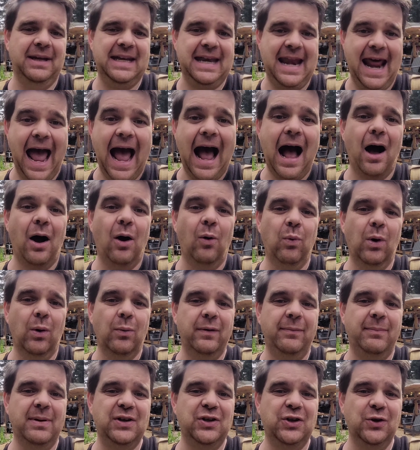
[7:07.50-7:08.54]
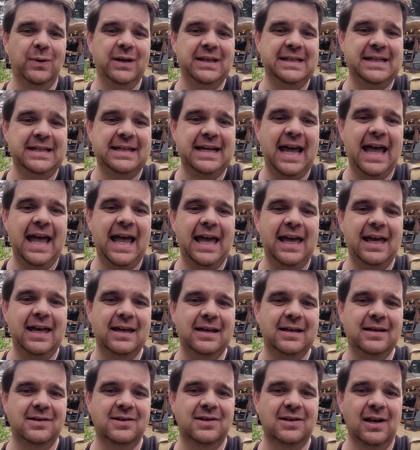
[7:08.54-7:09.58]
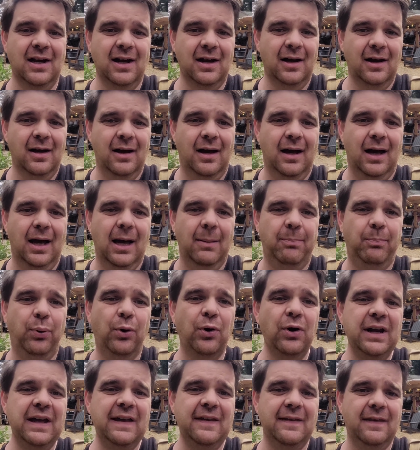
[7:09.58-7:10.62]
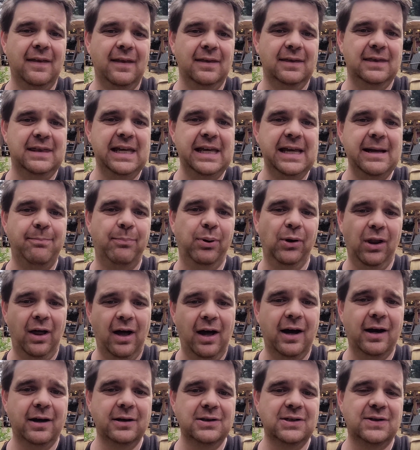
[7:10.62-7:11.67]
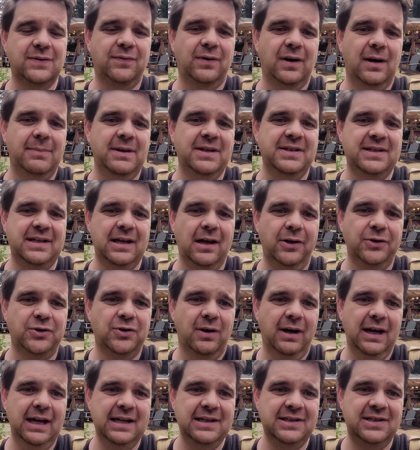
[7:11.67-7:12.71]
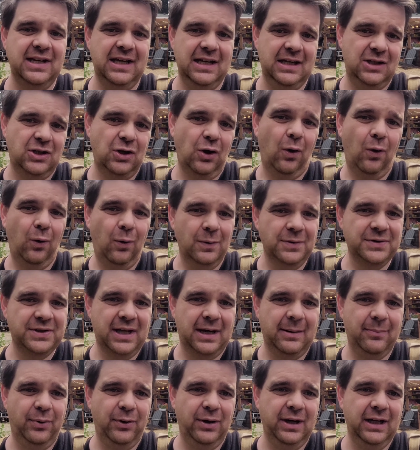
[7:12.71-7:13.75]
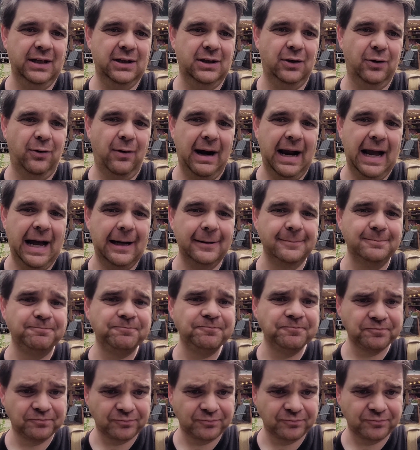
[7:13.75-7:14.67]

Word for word: now what we've been doing today is uh, putting the plugs from the cell trays into holes that I'm putting into the ground.